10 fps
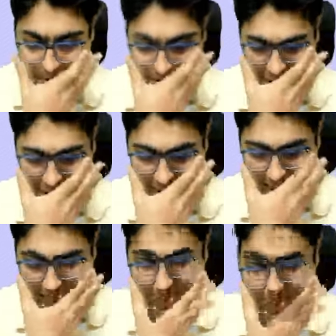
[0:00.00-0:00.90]
from
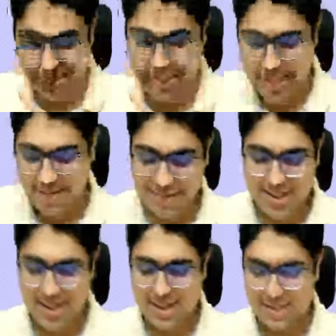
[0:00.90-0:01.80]
things, I think
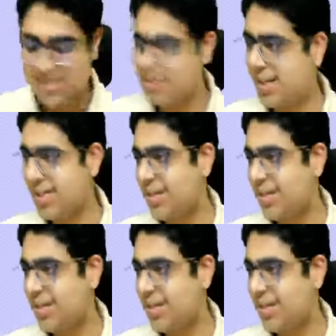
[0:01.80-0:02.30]
everything is done.